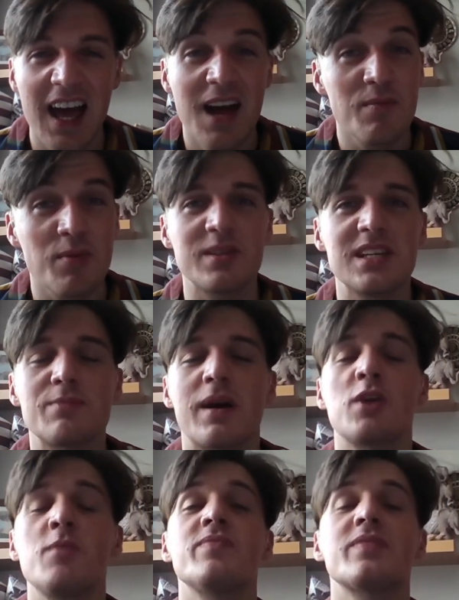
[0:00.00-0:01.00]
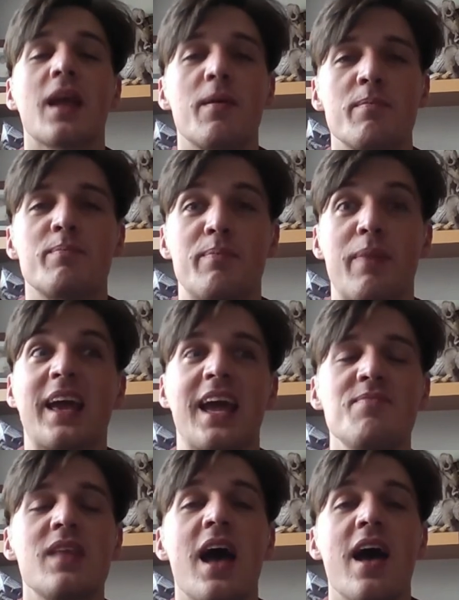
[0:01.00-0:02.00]
Put my teeth back on, back
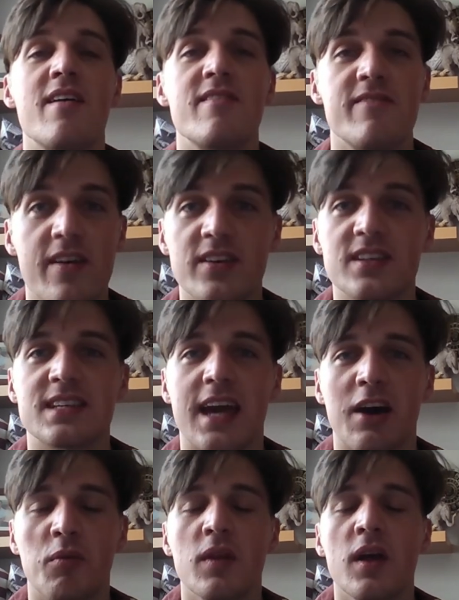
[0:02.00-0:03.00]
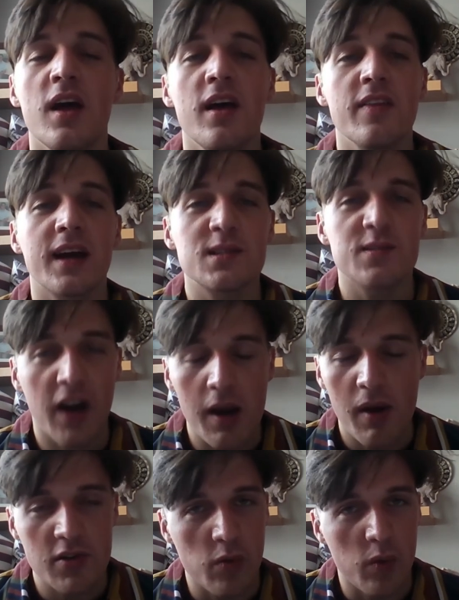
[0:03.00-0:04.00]
in. Viviscal. Thanks very
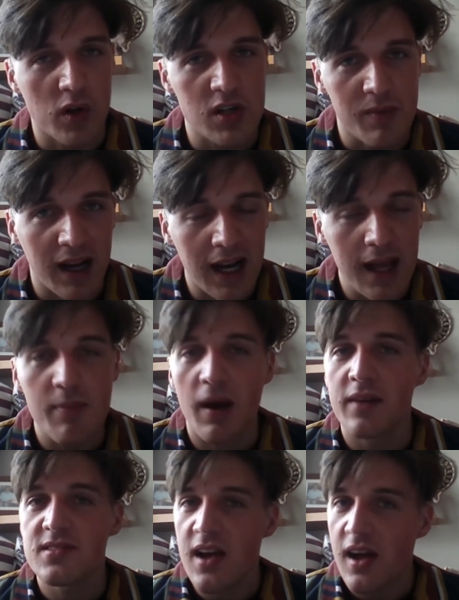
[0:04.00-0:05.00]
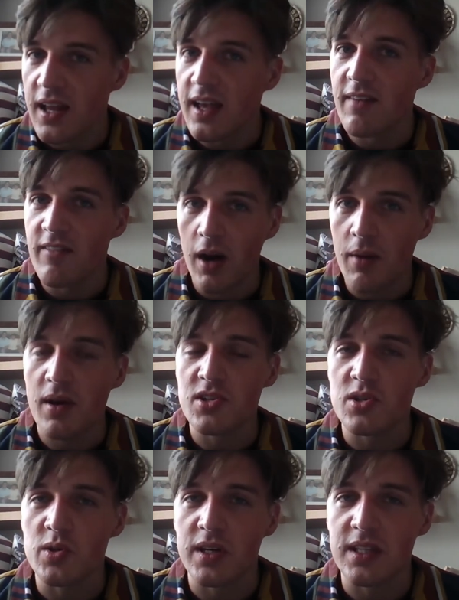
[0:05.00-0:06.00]
much for watching my clip. I've certainly very much
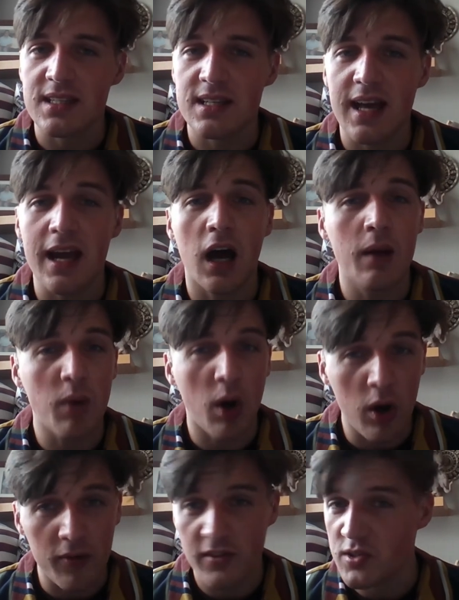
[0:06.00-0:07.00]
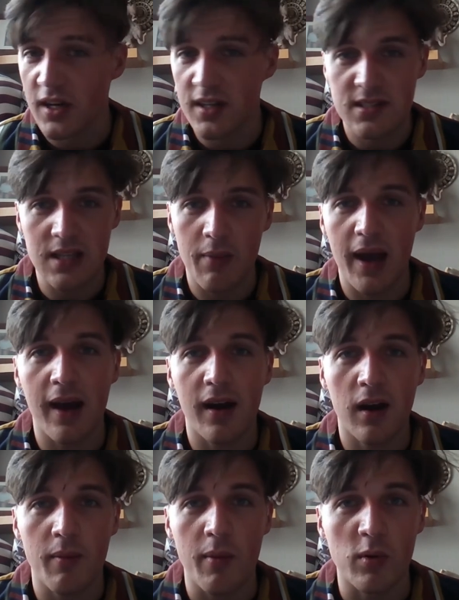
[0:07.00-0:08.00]
enjoyed this today. I'm off to try and style my hair a
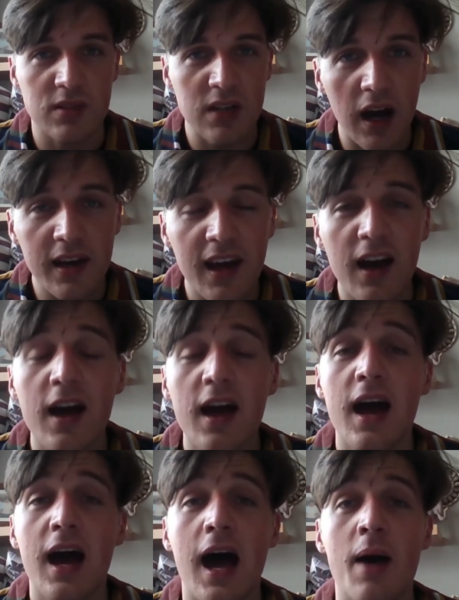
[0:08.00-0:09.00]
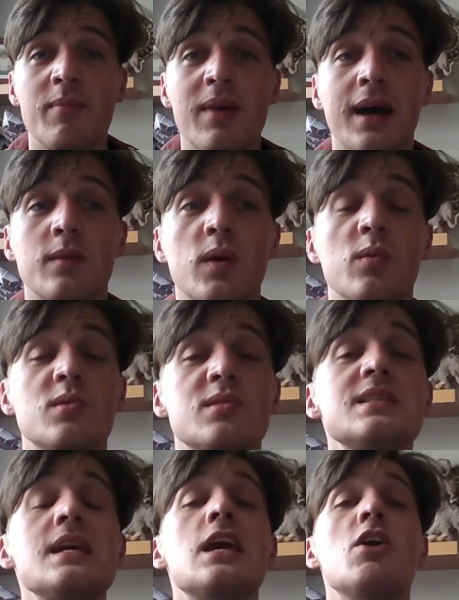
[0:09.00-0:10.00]
little bit more tidier. Um, and we will
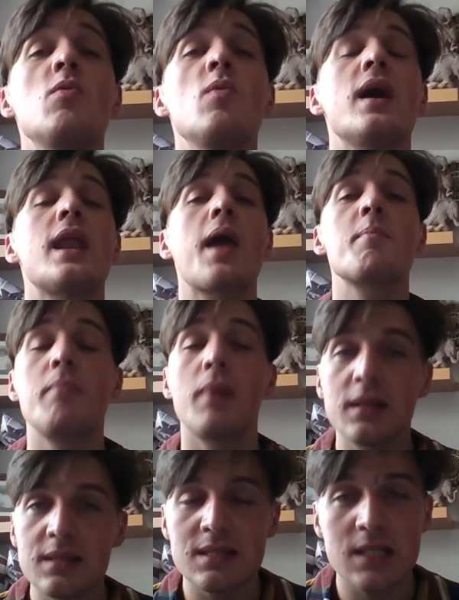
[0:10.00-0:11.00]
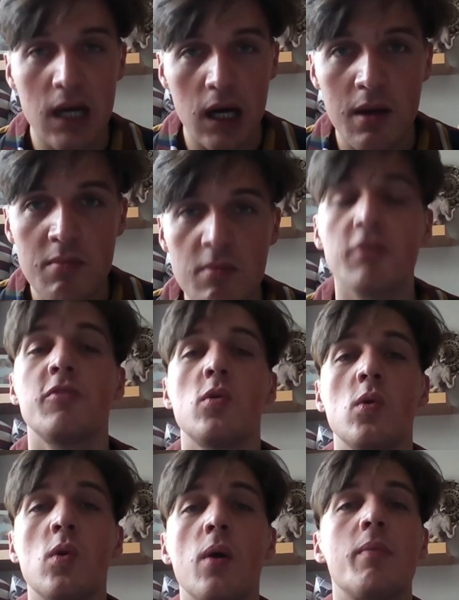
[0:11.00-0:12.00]
see you in a month's time
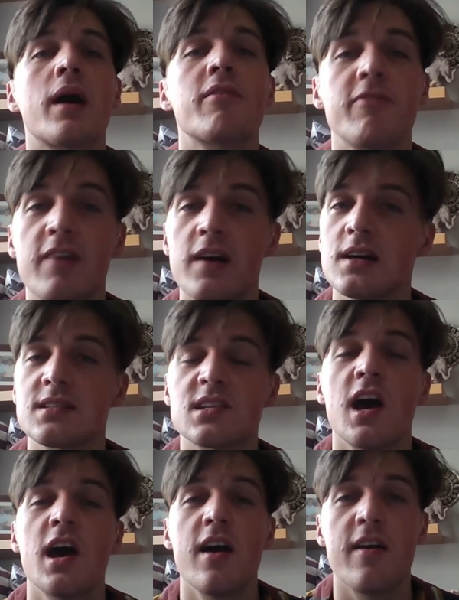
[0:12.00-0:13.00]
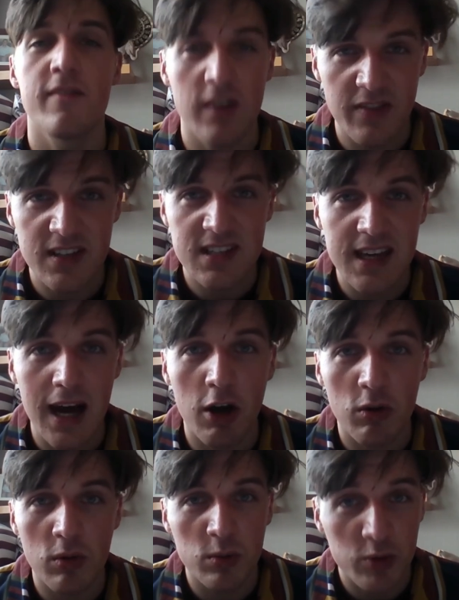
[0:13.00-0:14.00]
for my first
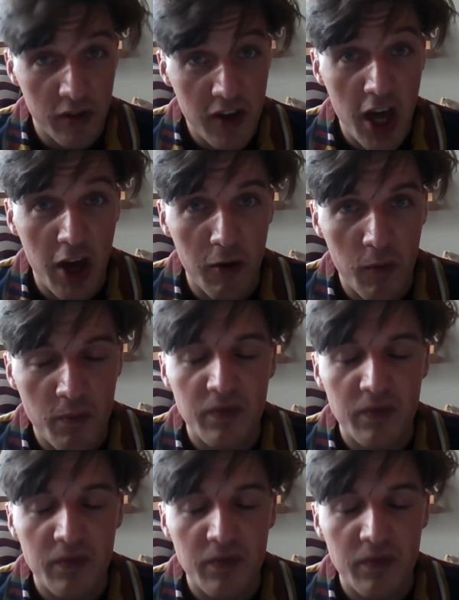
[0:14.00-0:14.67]
Viviscal review.